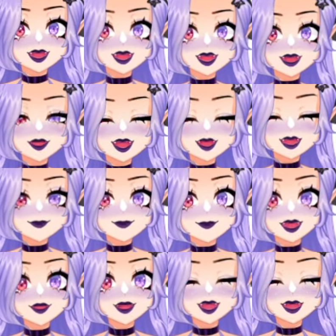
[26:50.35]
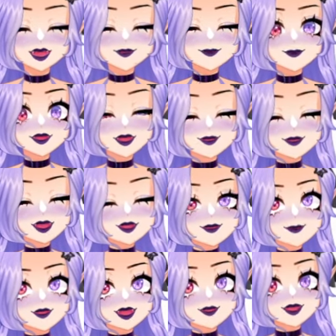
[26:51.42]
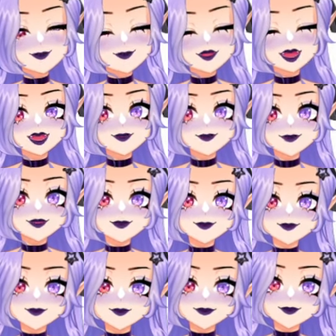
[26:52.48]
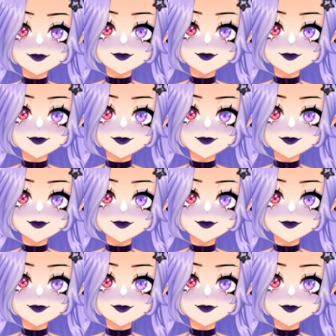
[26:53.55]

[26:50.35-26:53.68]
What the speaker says: Agonizing Blast is just really good. Is it better than 5th level spells?